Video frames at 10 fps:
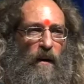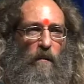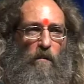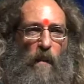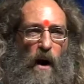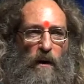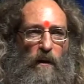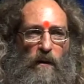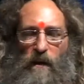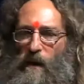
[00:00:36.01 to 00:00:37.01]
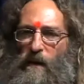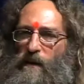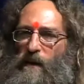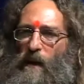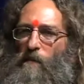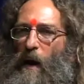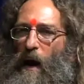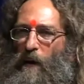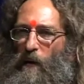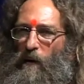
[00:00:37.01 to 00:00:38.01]
monotheistic
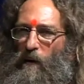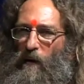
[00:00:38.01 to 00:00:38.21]
manner,